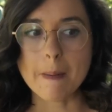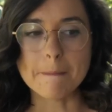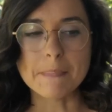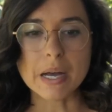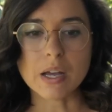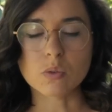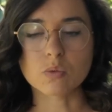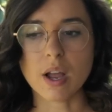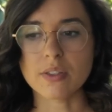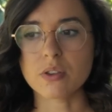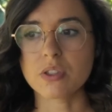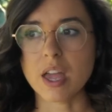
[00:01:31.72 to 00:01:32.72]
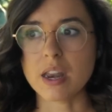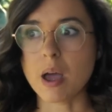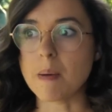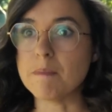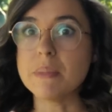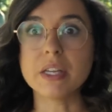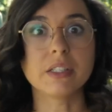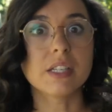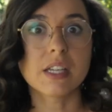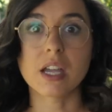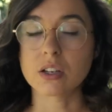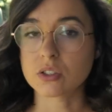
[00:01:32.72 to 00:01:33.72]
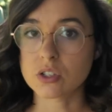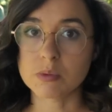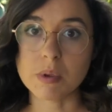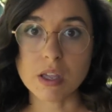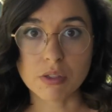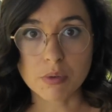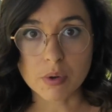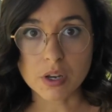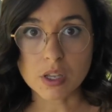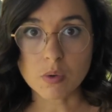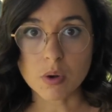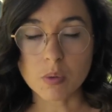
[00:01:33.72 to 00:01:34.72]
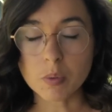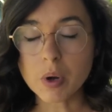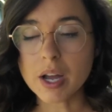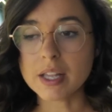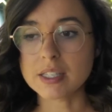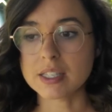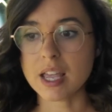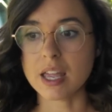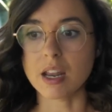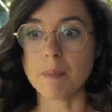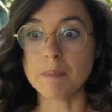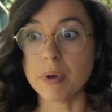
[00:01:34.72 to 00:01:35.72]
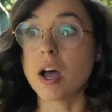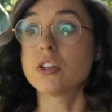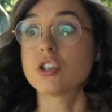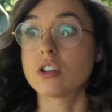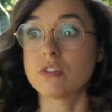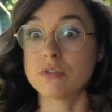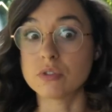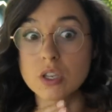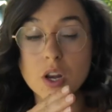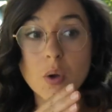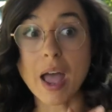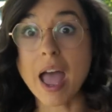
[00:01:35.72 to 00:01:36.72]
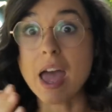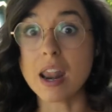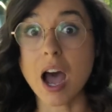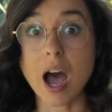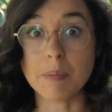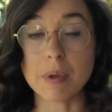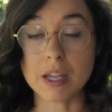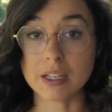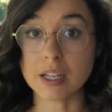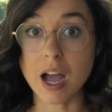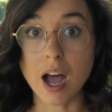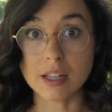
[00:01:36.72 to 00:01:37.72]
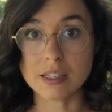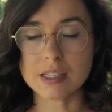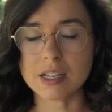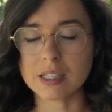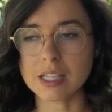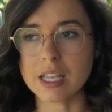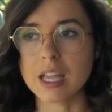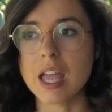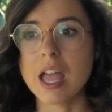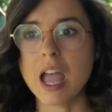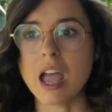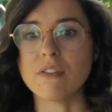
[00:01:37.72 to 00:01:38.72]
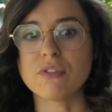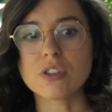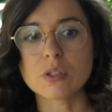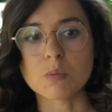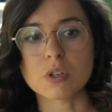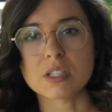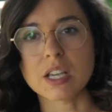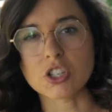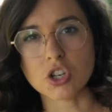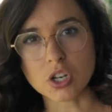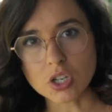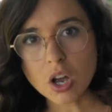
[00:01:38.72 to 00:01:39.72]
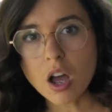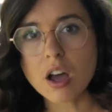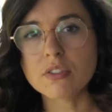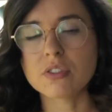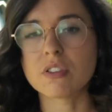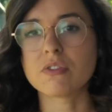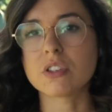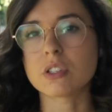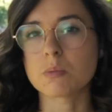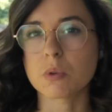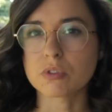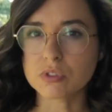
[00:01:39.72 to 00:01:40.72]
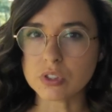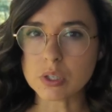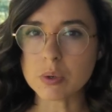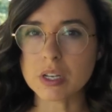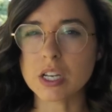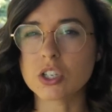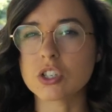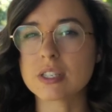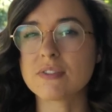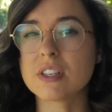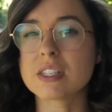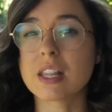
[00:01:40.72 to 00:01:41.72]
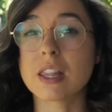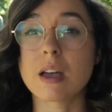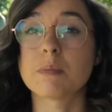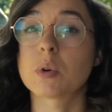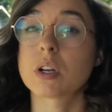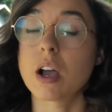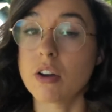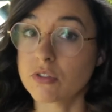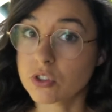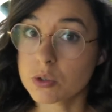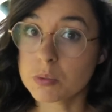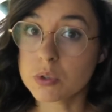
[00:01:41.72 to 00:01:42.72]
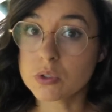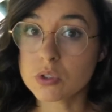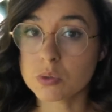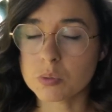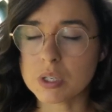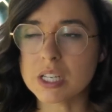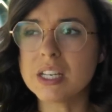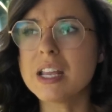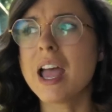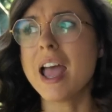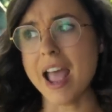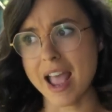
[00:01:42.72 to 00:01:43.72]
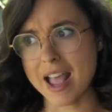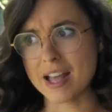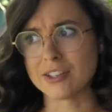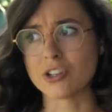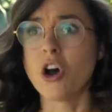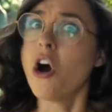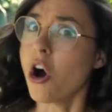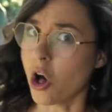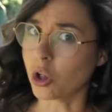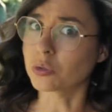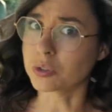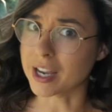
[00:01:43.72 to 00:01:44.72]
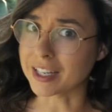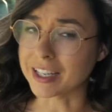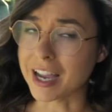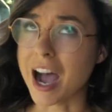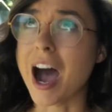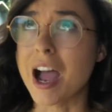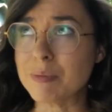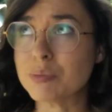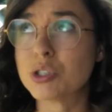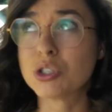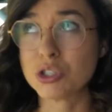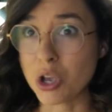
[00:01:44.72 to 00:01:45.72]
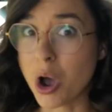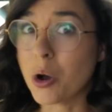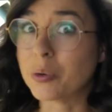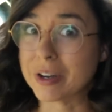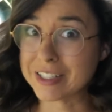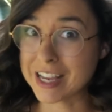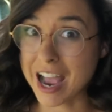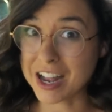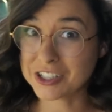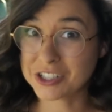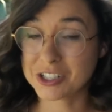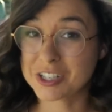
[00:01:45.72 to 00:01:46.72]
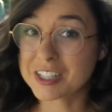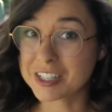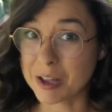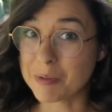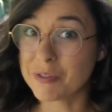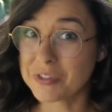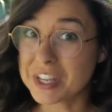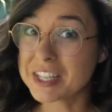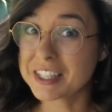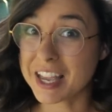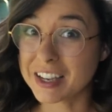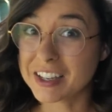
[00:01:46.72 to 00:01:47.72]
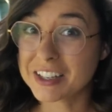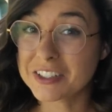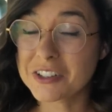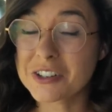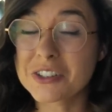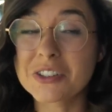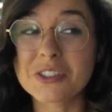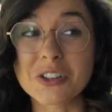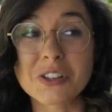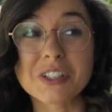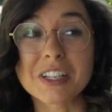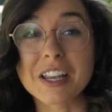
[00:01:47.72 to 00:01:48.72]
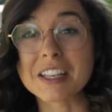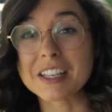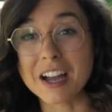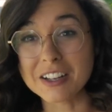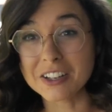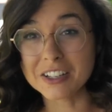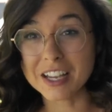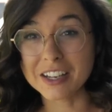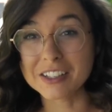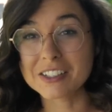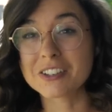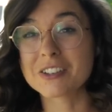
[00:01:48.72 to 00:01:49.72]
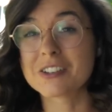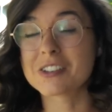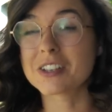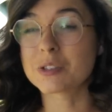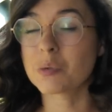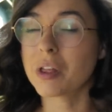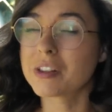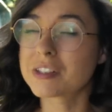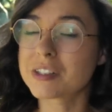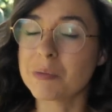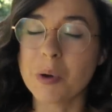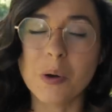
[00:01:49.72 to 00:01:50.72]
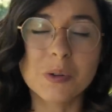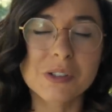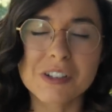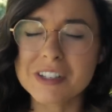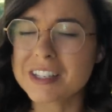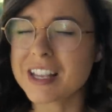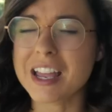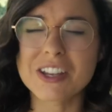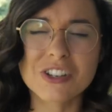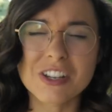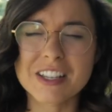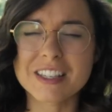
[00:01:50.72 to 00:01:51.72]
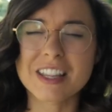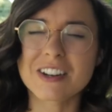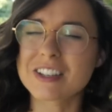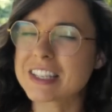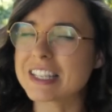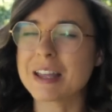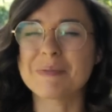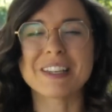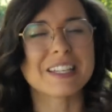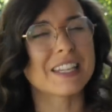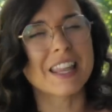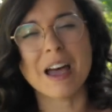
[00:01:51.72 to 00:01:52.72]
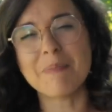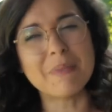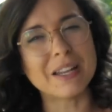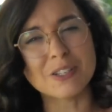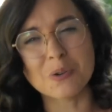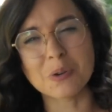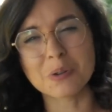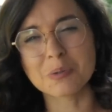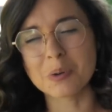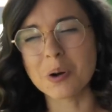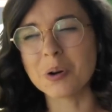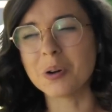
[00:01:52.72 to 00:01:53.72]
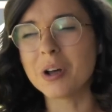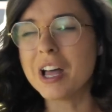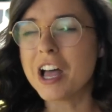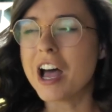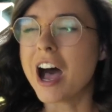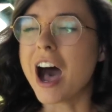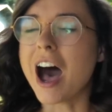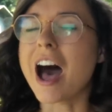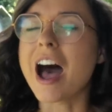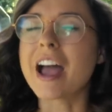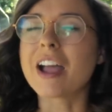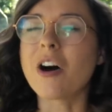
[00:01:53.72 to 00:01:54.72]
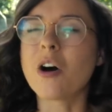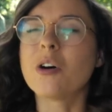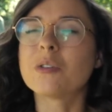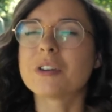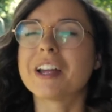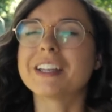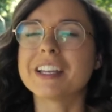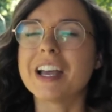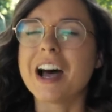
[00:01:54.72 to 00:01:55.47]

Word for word: but rather than a million characters being thrown at you at once and a bunch of, you know, head hopping constantly, it feels more sectioned off, it feels more fluid, it just feels a lot more comfortable to read. And already I'm so attached to some of these characters, certain younger characters as well as some older sages that are stepping into that mentor role. I already